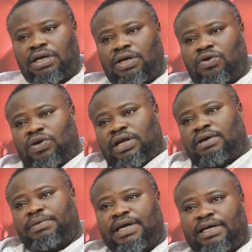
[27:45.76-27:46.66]
yo nana
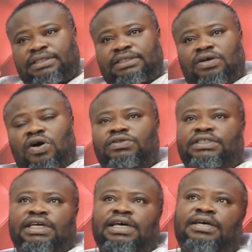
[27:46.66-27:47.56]
me dance on
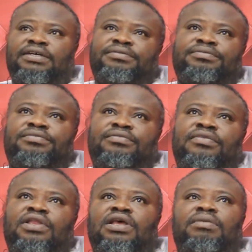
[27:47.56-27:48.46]
say
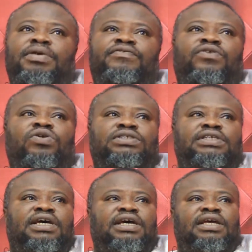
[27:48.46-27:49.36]
before
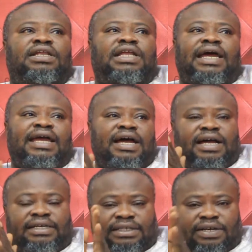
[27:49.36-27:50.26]
say Diane
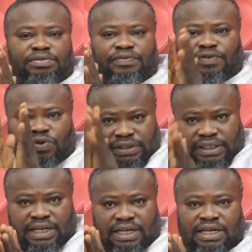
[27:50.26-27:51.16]
kasa no before
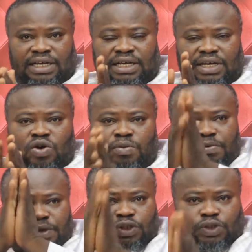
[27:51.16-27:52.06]
say obi
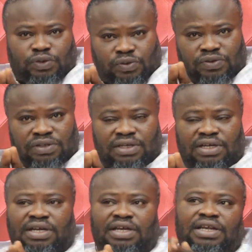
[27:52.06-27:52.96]
beso no
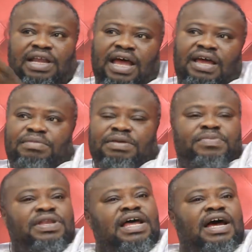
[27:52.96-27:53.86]
na
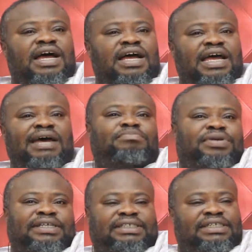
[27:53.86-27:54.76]
bibi na
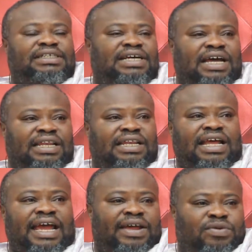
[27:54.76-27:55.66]
press
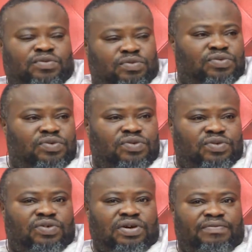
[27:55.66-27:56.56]
adaye no
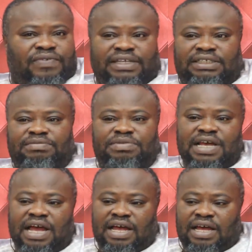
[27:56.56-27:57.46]
van say
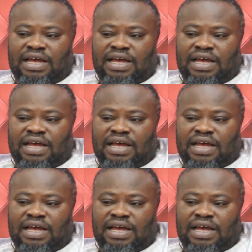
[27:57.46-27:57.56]
bia